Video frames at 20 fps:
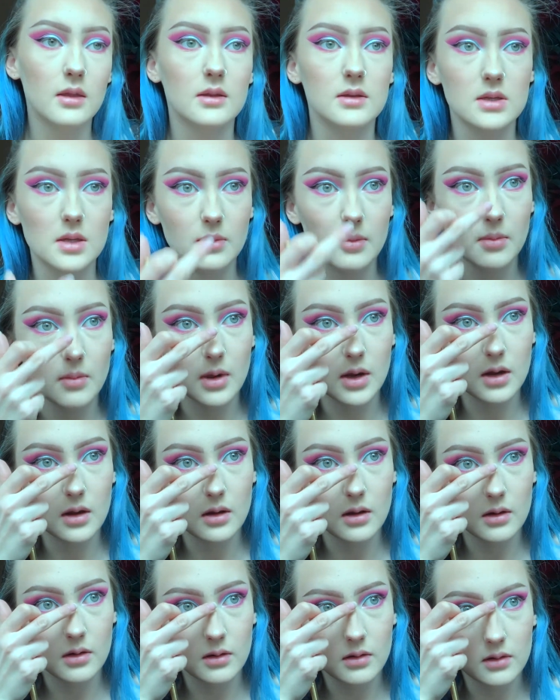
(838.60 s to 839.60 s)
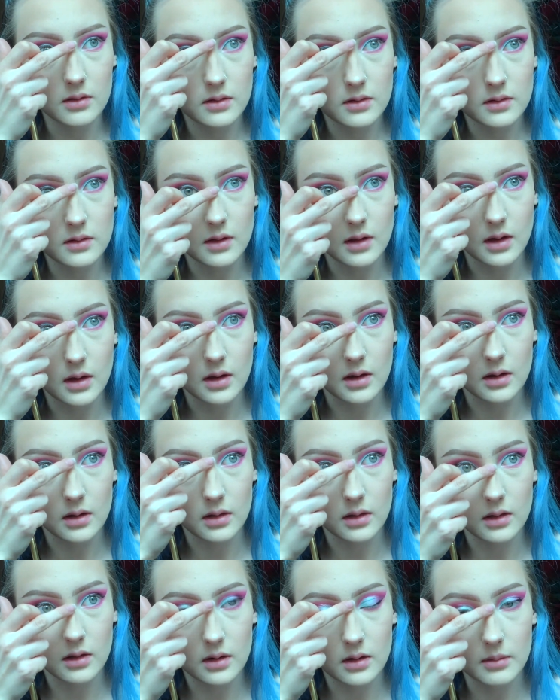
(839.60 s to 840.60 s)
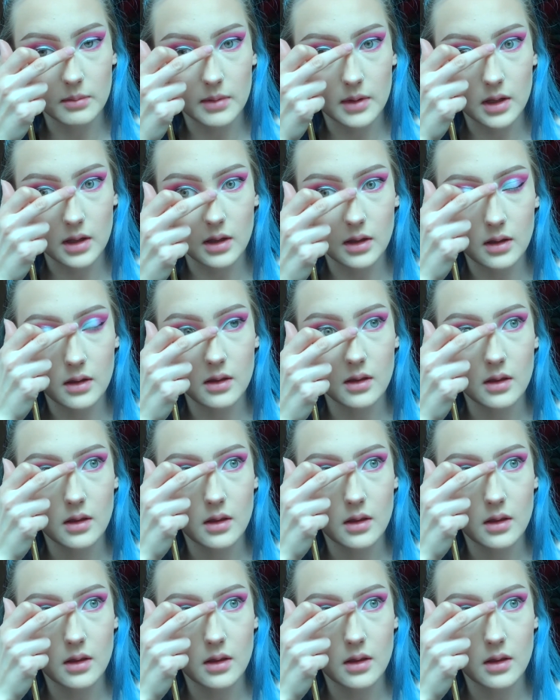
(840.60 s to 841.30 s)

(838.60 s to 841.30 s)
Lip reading: tip of my nose and a little bit